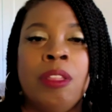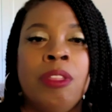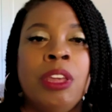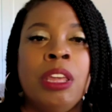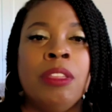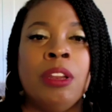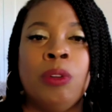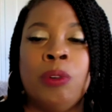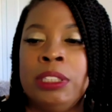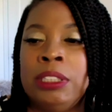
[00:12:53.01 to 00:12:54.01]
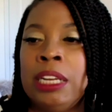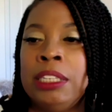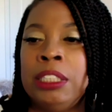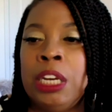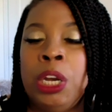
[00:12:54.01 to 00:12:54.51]
Then the Lord
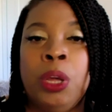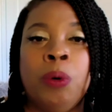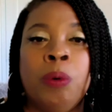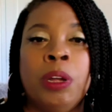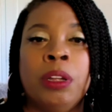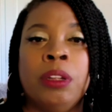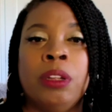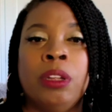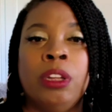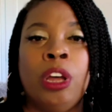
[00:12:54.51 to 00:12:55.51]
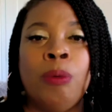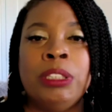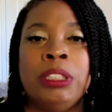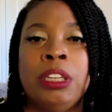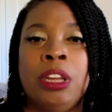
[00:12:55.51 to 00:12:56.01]
said to Noah, go
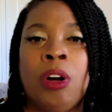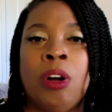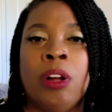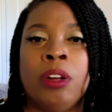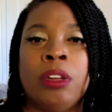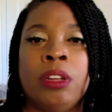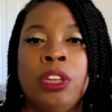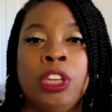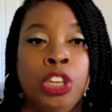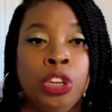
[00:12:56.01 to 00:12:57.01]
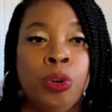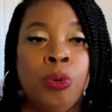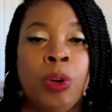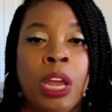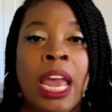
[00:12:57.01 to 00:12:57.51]
into the ark,
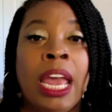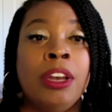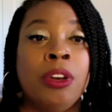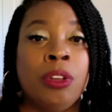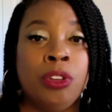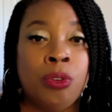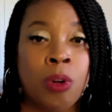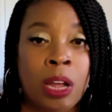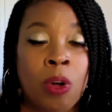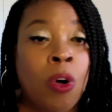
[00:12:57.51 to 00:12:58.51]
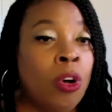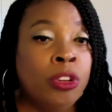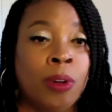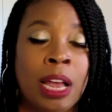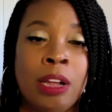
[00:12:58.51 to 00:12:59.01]
you and all
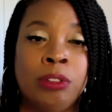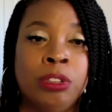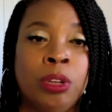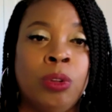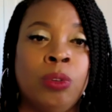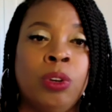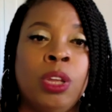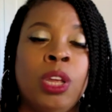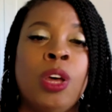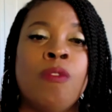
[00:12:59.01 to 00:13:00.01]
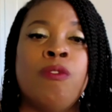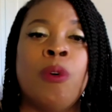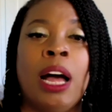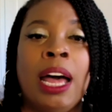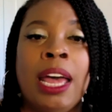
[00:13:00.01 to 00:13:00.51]
your household, for
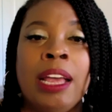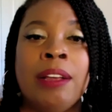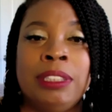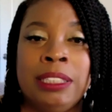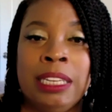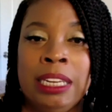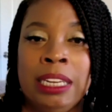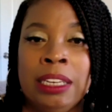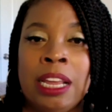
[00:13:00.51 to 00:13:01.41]
I have seen